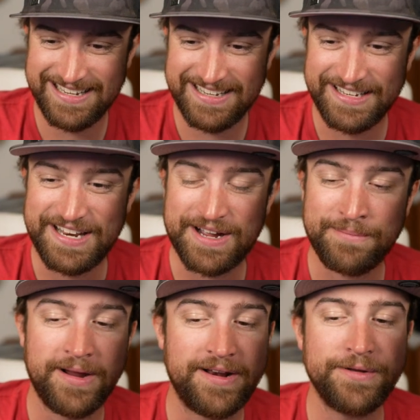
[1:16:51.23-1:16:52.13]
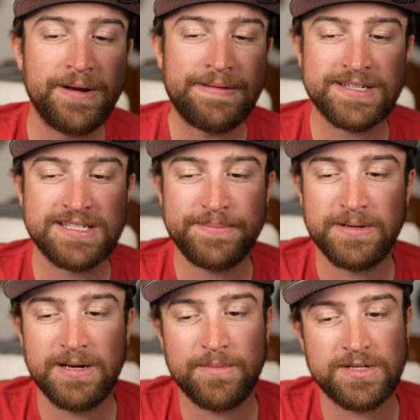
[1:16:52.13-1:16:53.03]
no, Brandon, you don't have to step your
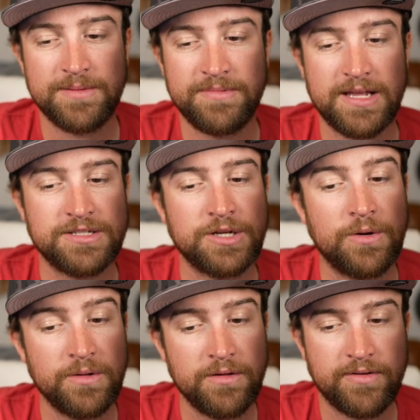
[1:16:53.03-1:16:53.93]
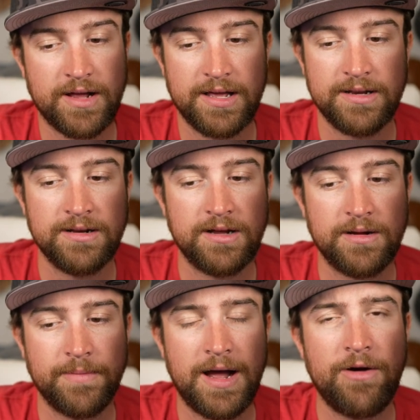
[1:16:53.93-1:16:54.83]
numbers up. That's totally fine.
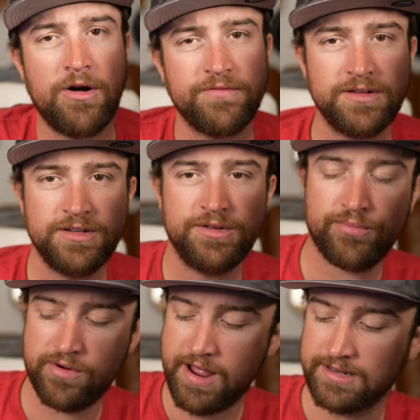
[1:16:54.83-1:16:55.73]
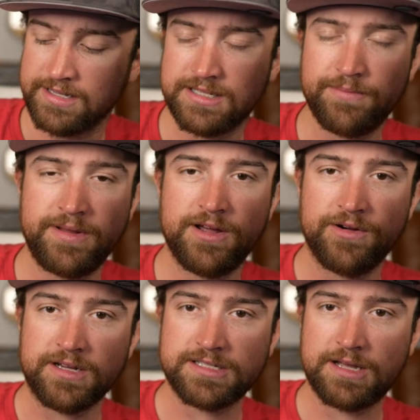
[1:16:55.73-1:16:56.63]
How often do you practice? Let me know,
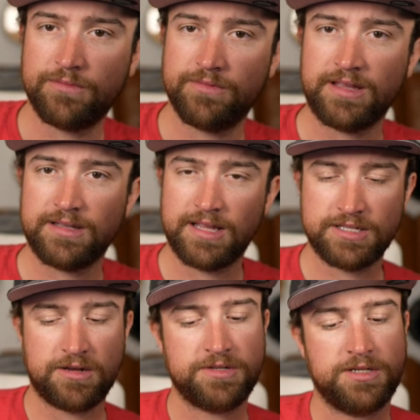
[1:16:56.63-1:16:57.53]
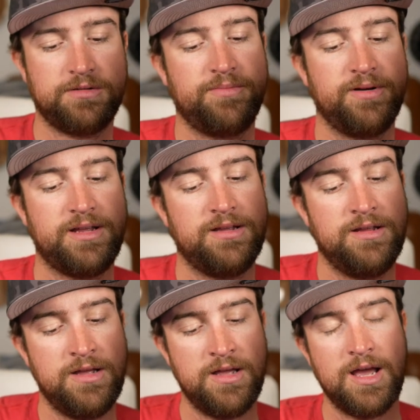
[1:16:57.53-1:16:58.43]
because that's also a pretty,
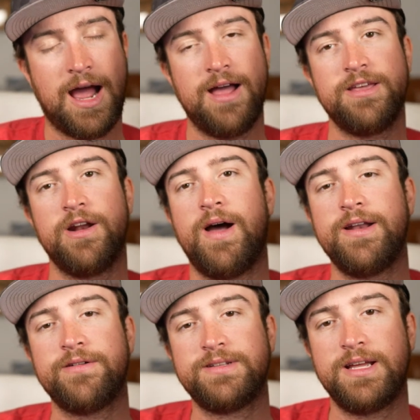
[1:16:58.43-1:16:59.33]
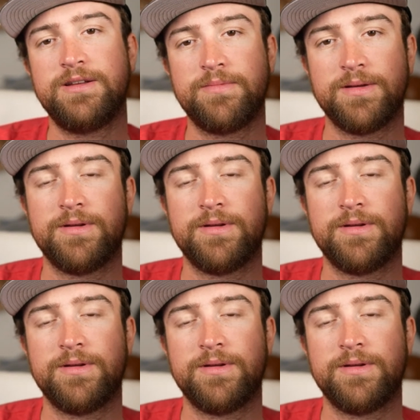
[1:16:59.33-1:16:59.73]
I don't tend to be able to.